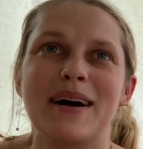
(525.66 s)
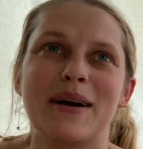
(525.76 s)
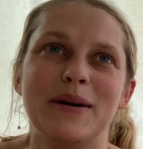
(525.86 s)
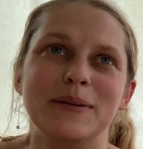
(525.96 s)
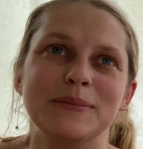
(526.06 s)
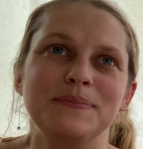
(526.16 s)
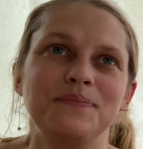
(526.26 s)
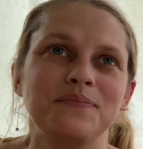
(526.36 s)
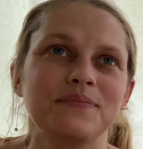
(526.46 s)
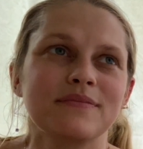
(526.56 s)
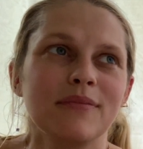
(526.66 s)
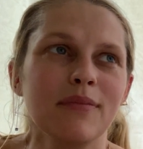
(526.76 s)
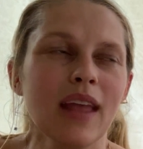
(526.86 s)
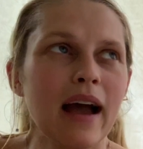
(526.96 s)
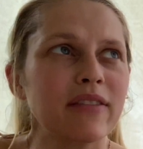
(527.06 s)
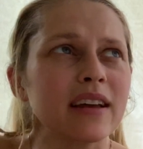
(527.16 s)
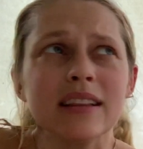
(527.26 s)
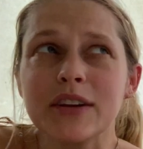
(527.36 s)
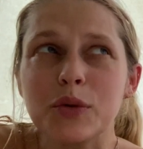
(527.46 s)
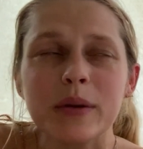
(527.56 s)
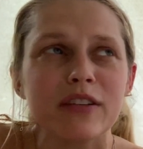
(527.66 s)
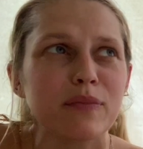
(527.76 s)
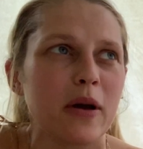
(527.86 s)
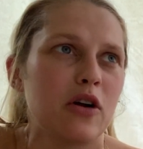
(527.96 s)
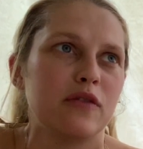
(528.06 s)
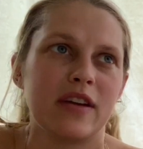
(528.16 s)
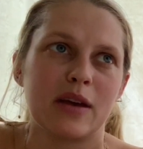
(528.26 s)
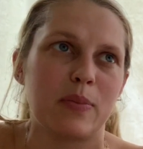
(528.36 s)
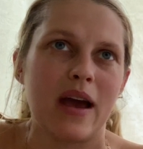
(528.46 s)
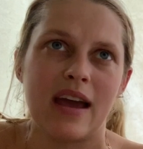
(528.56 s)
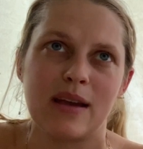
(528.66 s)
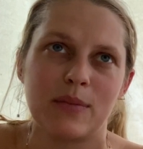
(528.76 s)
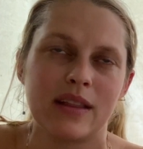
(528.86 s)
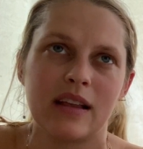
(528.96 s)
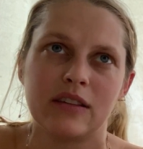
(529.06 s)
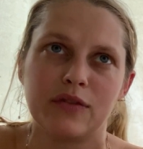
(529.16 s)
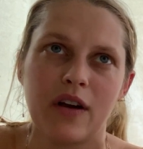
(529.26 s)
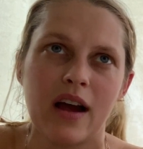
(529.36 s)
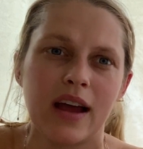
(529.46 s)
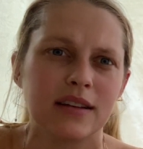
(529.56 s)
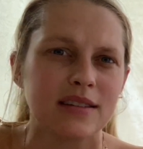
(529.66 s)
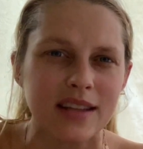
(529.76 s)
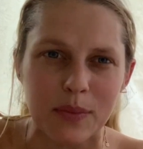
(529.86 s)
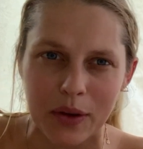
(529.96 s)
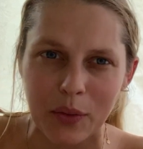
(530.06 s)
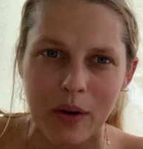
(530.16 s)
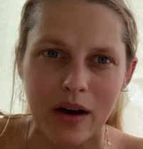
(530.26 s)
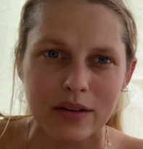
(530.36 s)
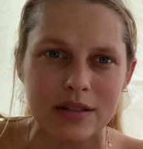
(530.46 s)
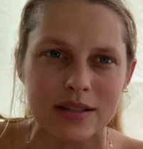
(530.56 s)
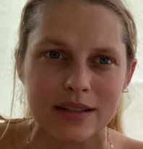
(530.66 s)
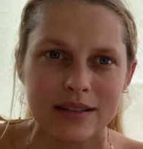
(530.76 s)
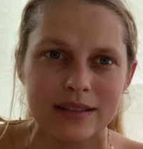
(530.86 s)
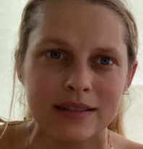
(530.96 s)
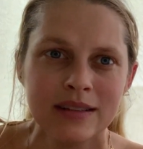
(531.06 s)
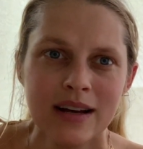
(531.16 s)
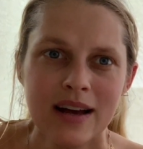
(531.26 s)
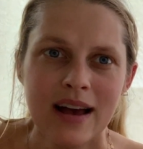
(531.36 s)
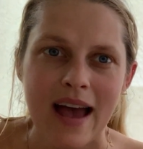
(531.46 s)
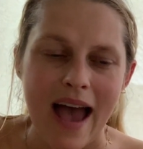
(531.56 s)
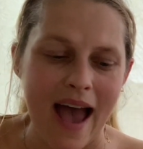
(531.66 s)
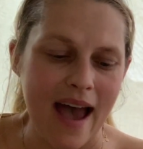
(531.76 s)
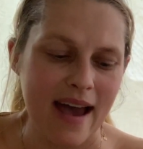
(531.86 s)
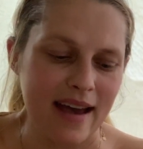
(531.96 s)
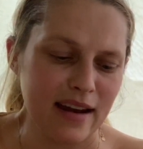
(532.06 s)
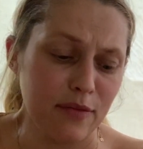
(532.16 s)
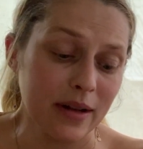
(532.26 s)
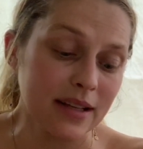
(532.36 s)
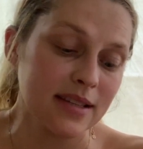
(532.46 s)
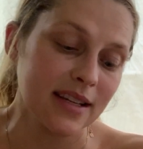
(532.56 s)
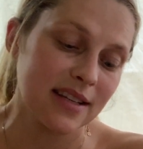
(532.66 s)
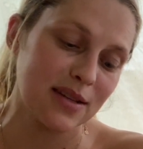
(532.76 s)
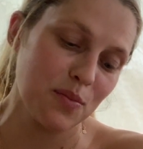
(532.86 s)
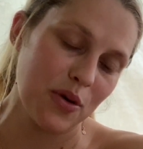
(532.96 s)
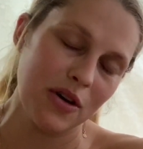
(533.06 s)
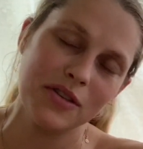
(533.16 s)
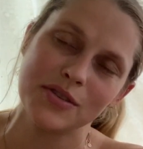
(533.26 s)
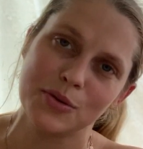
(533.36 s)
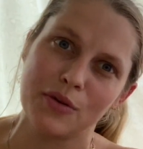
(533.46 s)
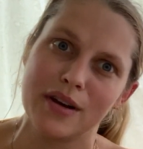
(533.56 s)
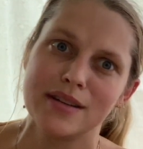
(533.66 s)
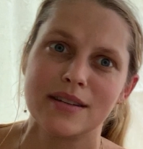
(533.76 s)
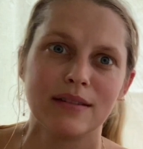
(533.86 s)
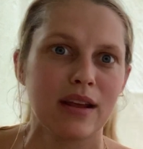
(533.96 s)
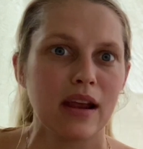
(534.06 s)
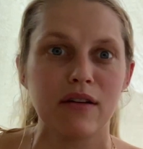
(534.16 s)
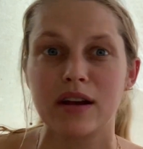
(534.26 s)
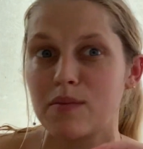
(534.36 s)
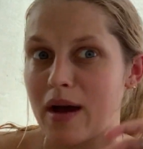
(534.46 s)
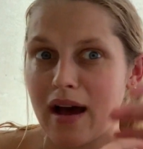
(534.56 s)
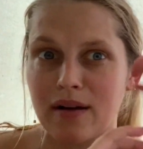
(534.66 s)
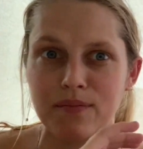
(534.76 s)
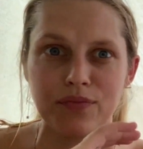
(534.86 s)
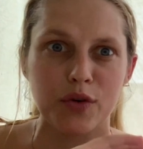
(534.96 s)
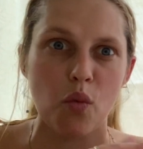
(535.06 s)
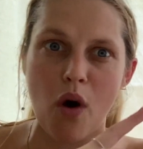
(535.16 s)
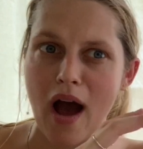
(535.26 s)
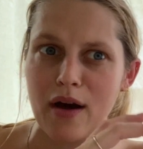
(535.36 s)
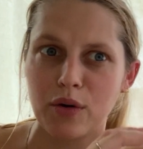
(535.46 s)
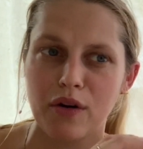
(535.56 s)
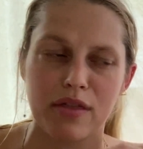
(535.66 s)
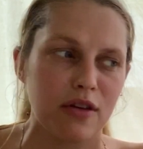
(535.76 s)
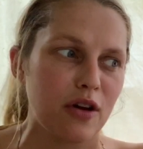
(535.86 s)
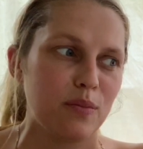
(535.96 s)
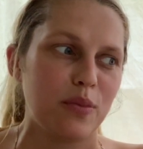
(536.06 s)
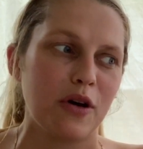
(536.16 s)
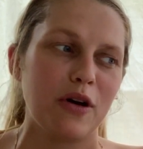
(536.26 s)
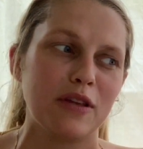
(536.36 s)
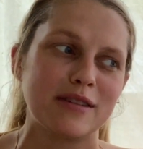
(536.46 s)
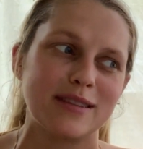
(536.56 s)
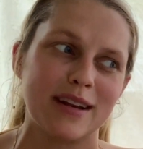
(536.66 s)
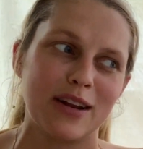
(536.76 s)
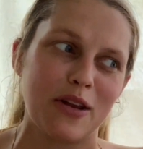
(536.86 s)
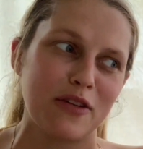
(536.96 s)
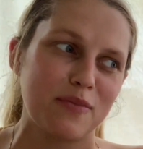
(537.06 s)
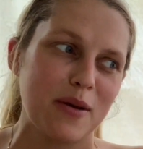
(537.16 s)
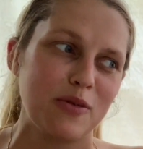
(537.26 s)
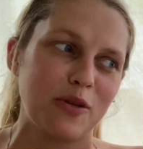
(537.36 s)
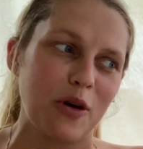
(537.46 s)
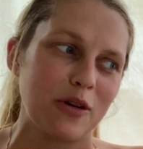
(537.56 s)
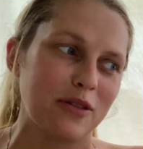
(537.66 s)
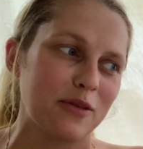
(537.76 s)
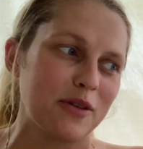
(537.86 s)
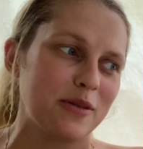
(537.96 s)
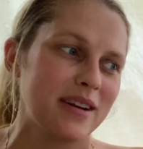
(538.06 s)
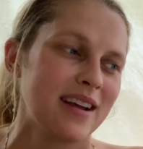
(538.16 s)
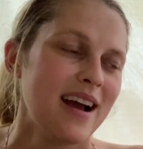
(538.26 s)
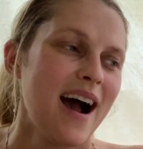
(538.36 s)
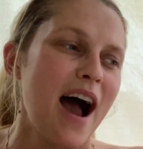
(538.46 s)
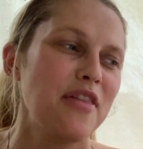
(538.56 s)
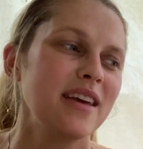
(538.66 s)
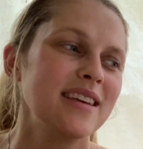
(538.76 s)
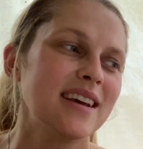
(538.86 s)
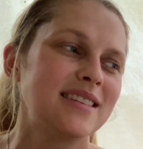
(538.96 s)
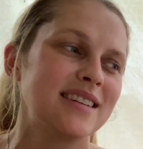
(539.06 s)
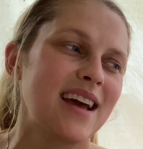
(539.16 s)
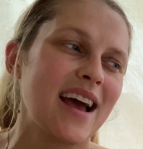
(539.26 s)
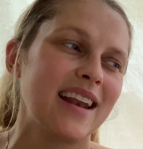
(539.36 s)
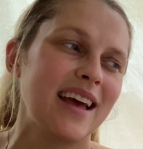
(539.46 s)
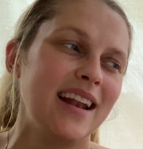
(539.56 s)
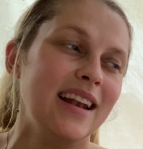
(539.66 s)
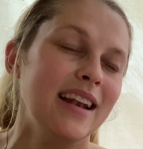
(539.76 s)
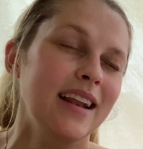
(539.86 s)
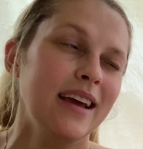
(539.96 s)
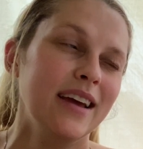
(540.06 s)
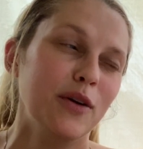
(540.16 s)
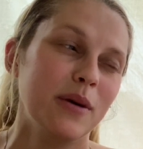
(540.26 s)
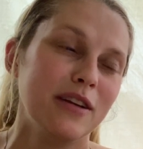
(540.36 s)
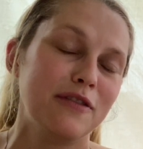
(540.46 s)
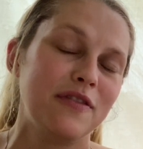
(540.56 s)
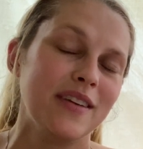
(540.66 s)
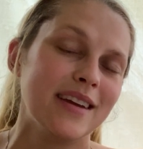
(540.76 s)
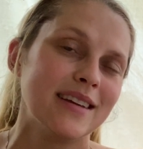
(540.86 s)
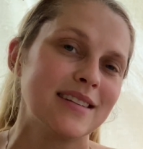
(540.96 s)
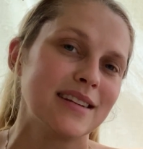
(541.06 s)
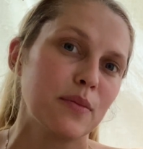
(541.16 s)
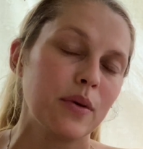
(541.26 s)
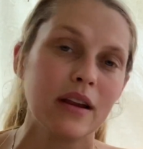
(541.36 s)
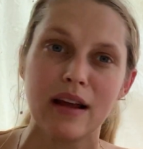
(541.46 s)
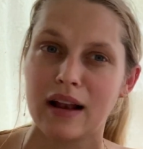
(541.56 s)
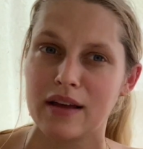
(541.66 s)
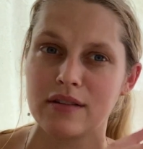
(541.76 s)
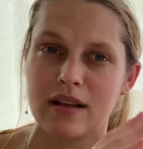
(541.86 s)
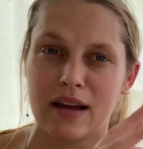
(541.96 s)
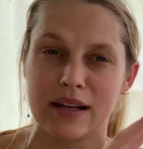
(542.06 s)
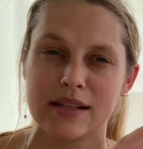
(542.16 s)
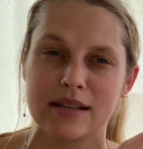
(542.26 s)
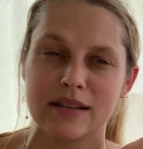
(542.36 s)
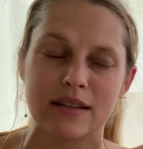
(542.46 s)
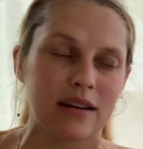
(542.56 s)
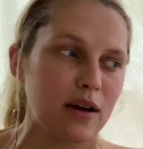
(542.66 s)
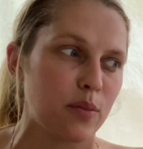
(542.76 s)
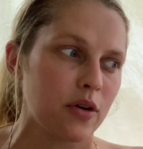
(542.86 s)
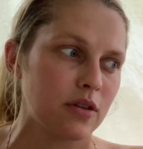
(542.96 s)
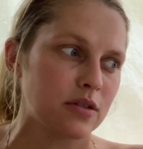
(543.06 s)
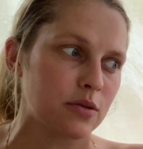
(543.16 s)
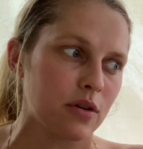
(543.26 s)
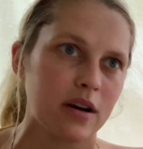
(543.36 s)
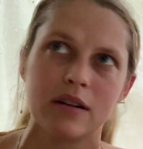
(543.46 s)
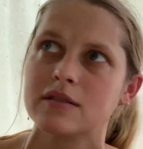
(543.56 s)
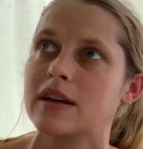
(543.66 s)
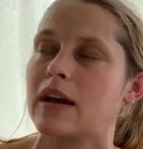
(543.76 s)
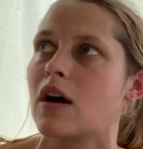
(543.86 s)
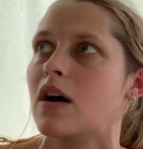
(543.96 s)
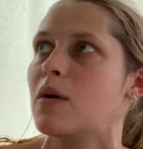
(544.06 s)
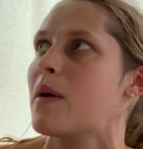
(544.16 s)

Having a little bit of pelvic pain, but that's fine. Sleeping well still. And I've been listening to some birth stories and hearing about the wild third births that a lot of people go through. And I think yesterday I let a little bit of fear slip in. I listened to a birth story and I was like, oh,